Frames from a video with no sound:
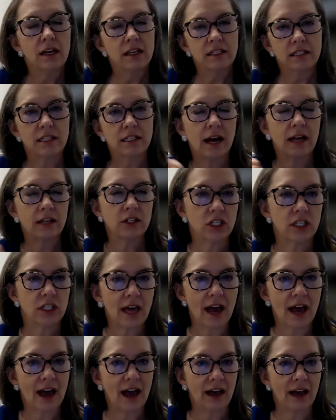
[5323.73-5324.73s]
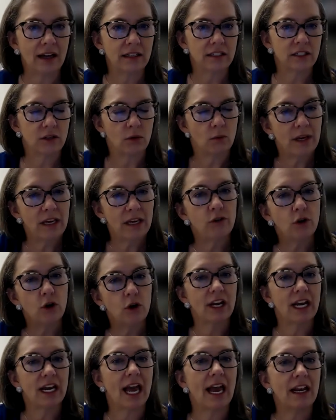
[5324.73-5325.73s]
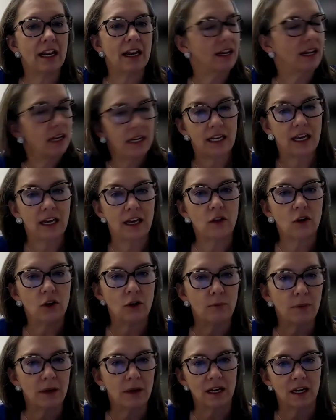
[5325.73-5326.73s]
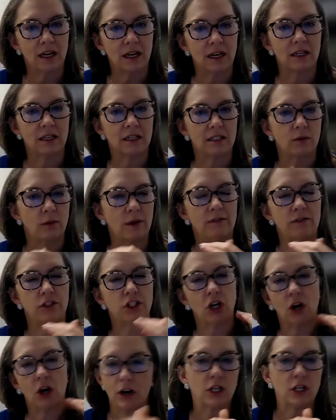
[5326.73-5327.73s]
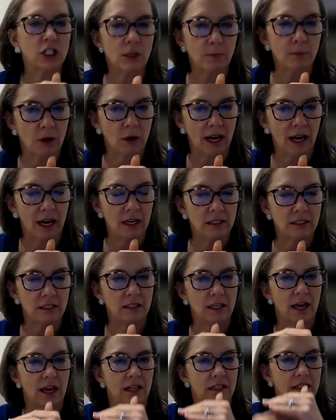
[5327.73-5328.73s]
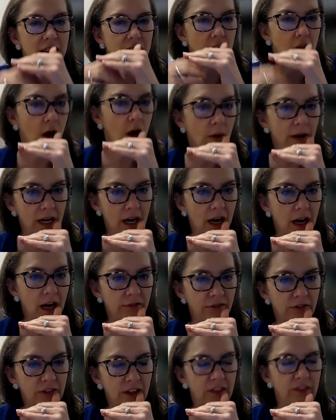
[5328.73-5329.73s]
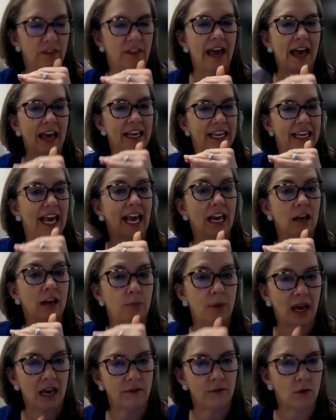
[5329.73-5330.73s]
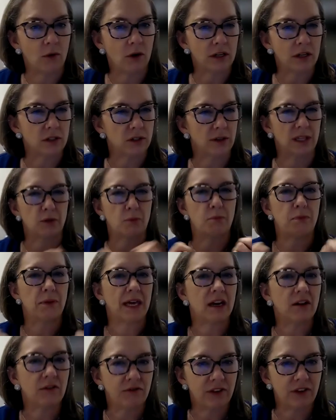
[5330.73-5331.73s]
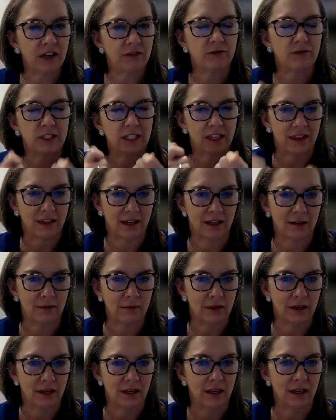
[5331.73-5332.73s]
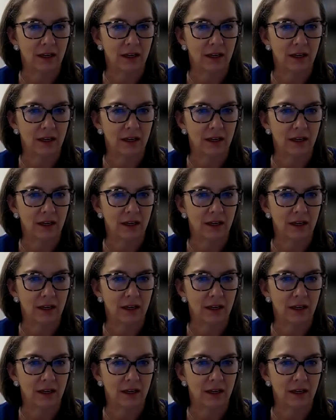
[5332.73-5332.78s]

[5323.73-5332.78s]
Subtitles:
Such that we've created either because we've charged a price that's low enough that they can pay for it, so that the benefit to them